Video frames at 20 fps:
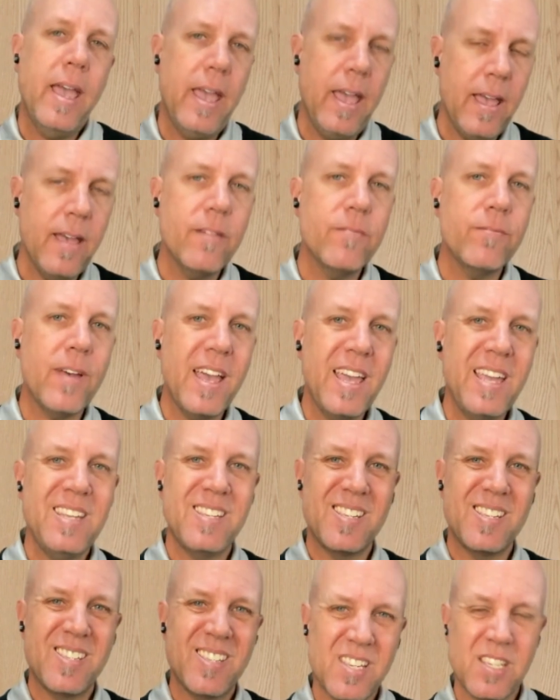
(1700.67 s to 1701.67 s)
Have a
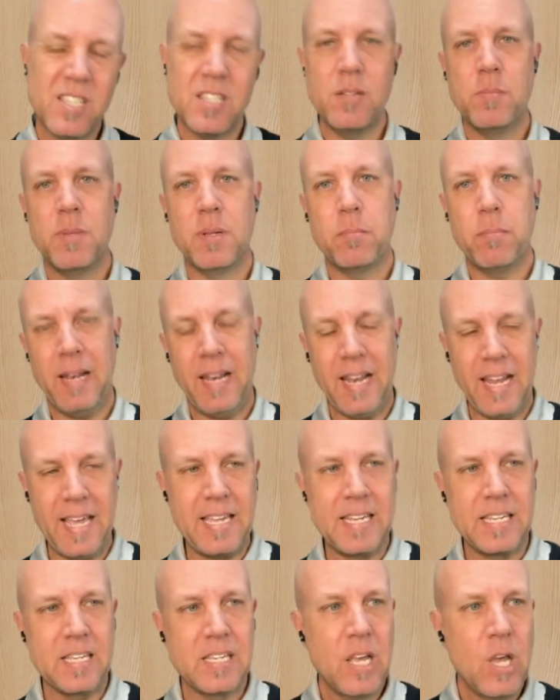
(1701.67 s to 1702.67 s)
system in
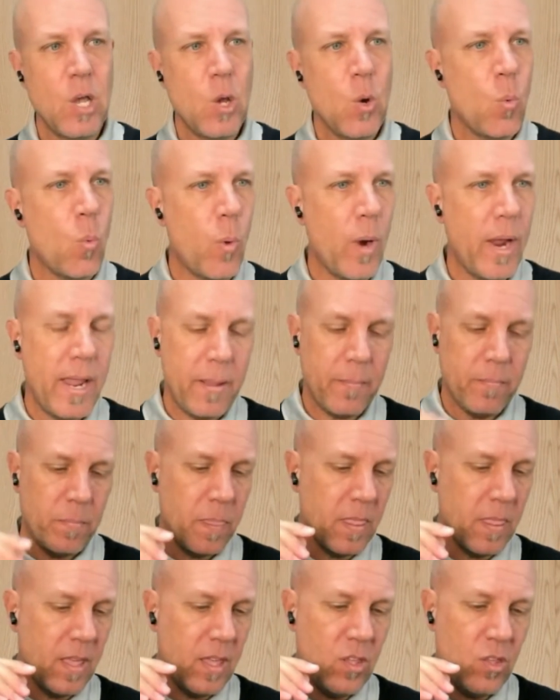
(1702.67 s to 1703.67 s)
place where
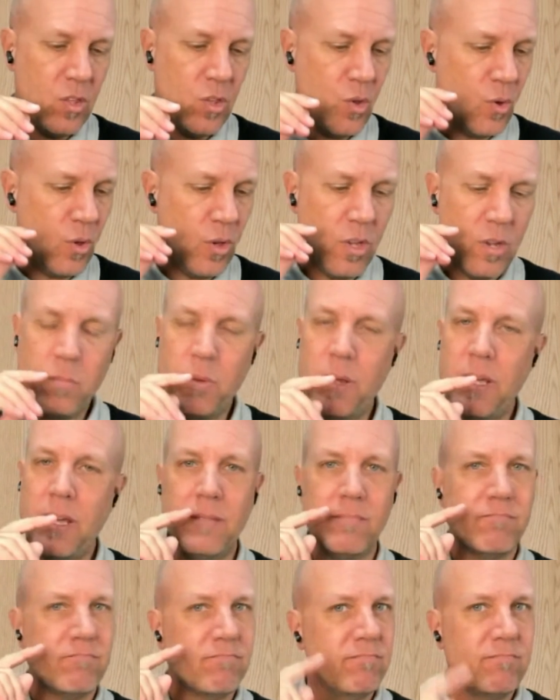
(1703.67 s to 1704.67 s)
you could
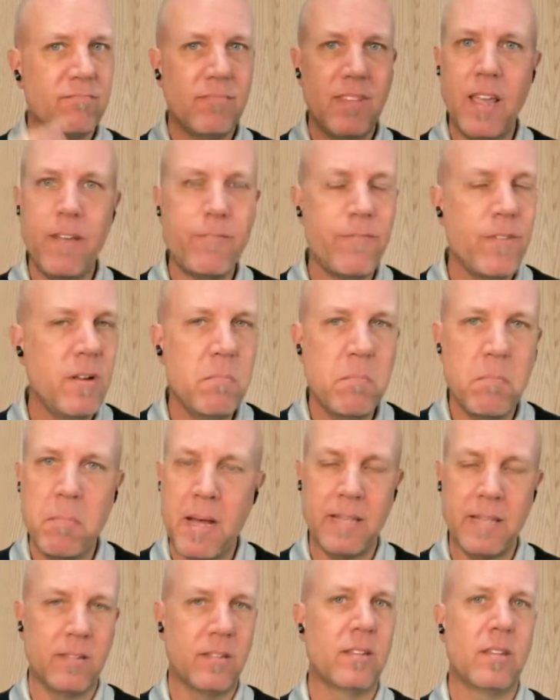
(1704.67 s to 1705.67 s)
be every
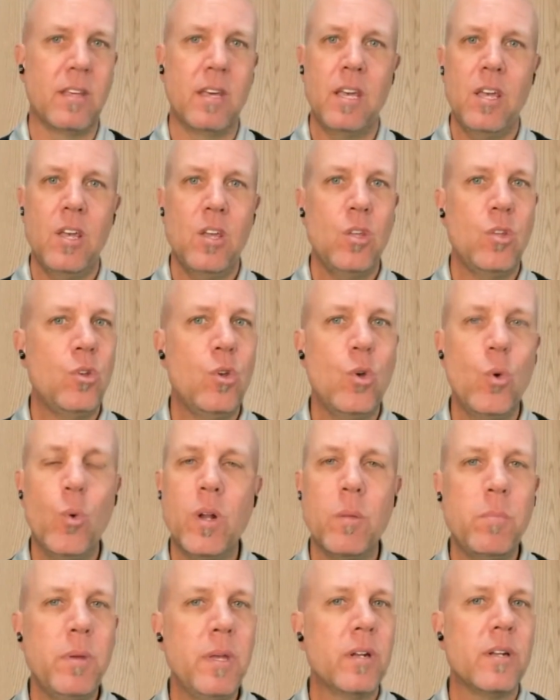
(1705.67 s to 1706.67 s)
month, you
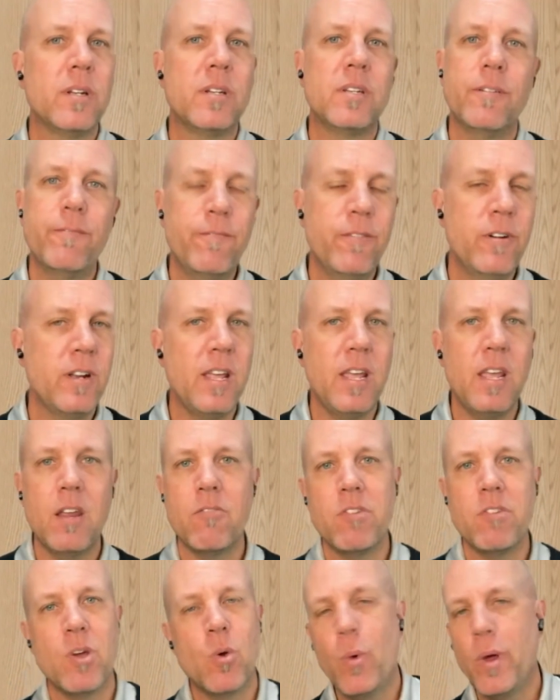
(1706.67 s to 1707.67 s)
want to be in a different
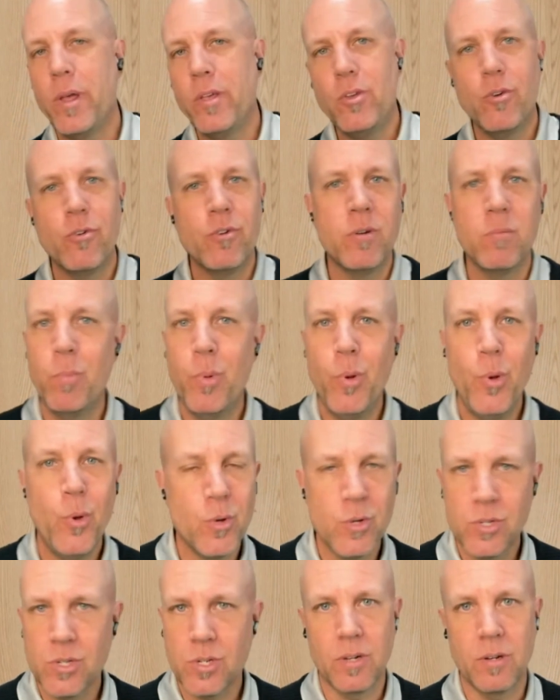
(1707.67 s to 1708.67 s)
area where you're in
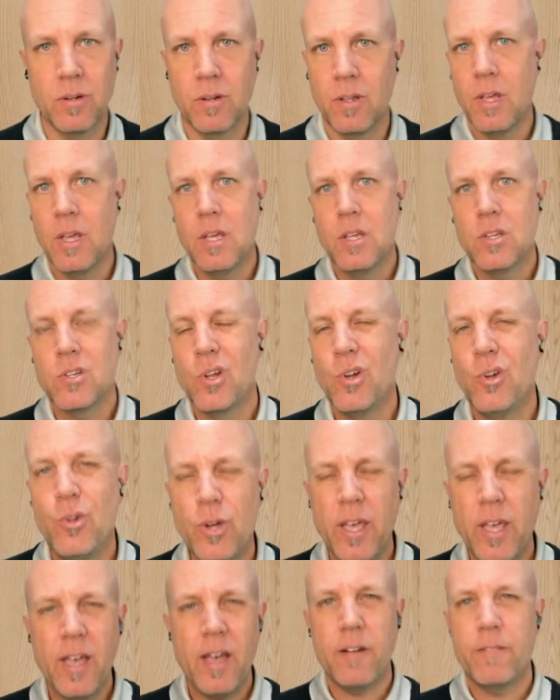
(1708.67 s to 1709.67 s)
person. So
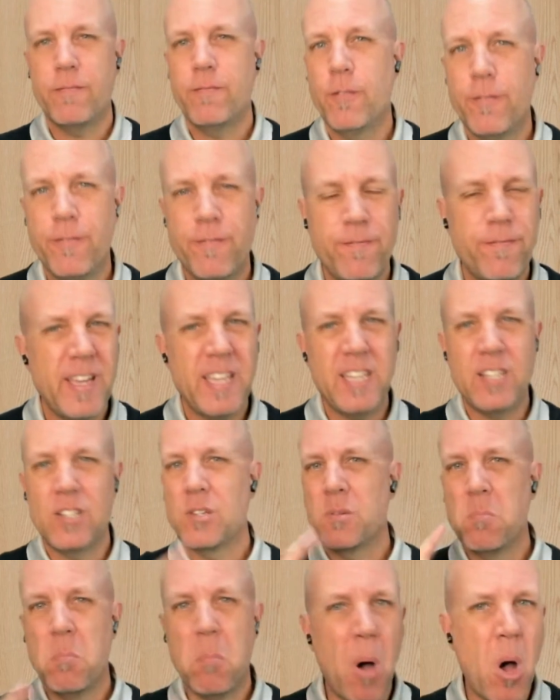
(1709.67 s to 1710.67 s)
look out for
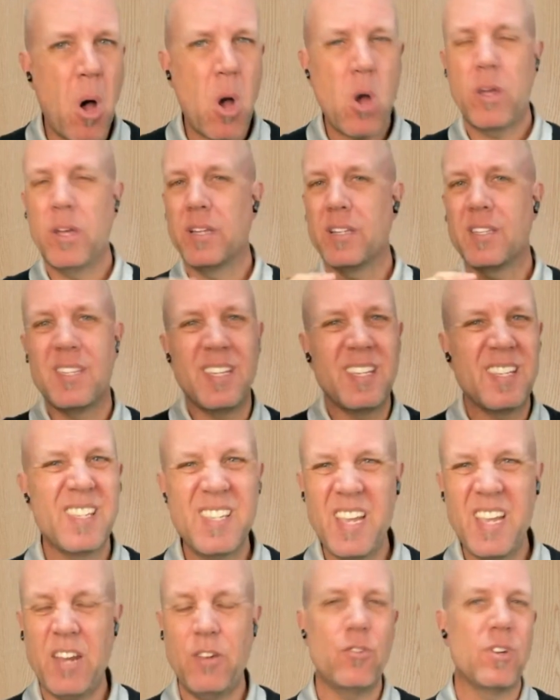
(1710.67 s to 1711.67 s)
fates, markets,
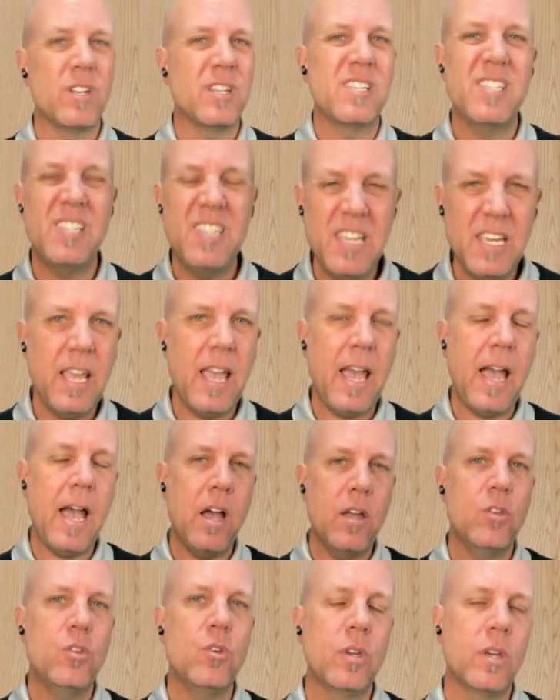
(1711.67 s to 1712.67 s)
etc., seeing
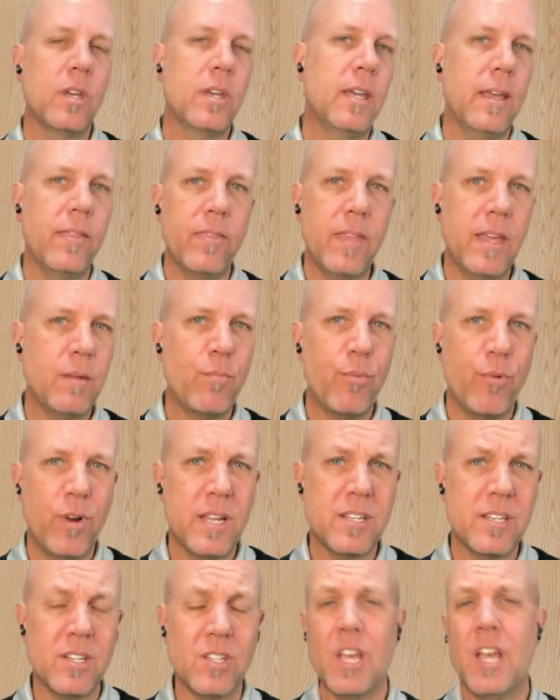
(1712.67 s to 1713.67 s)
how you can get that
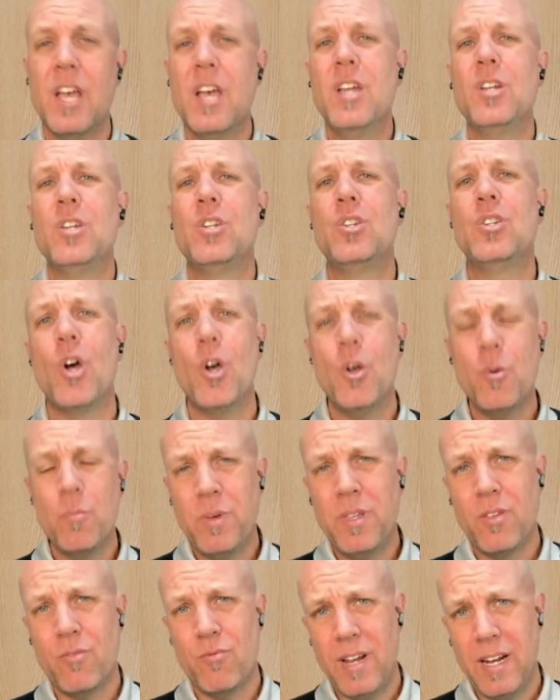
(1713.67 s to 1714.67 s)
presence. Don't
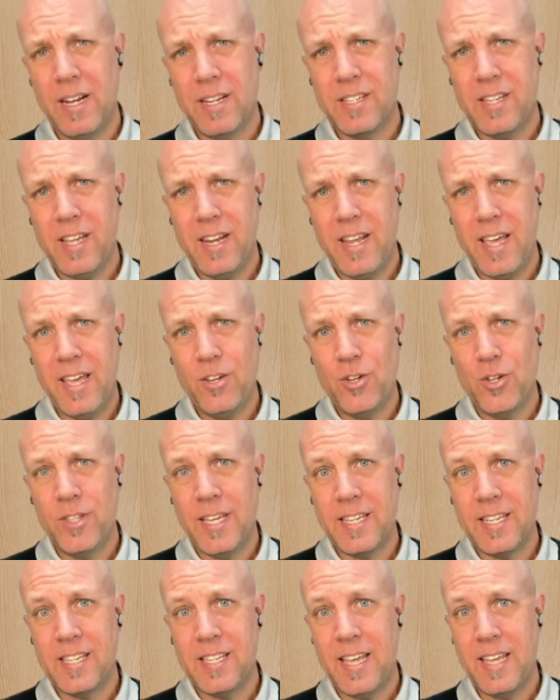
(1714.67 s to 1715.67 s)
be the real estate agent
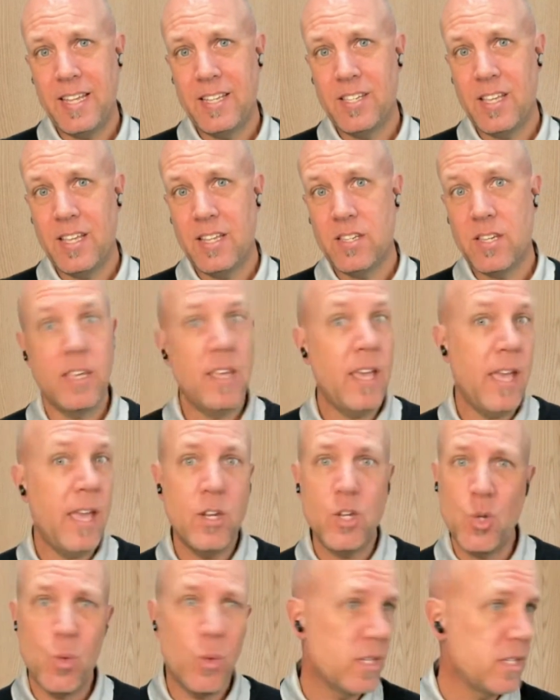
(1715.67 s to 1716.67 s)
that stands there and saying, hey,
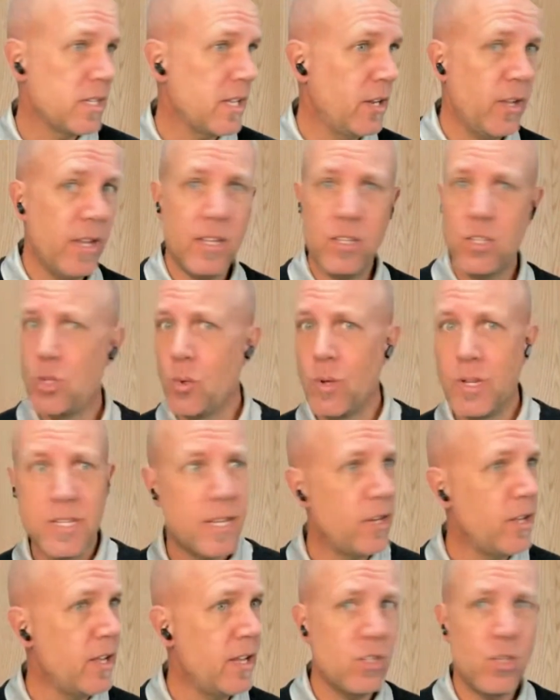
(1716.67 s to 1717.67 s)
do you want to sell your house? Do you want to
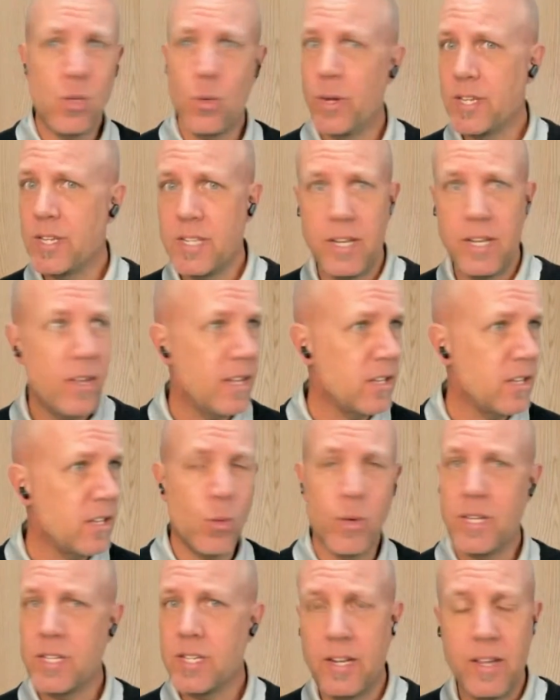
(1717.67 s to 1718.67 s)
sell your house? Do you want to sell your house? Do
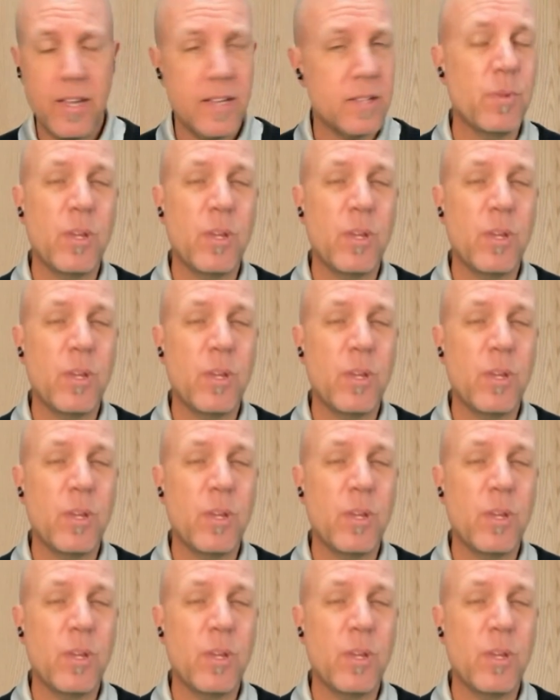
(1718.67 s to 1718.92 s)
you want to sell your house?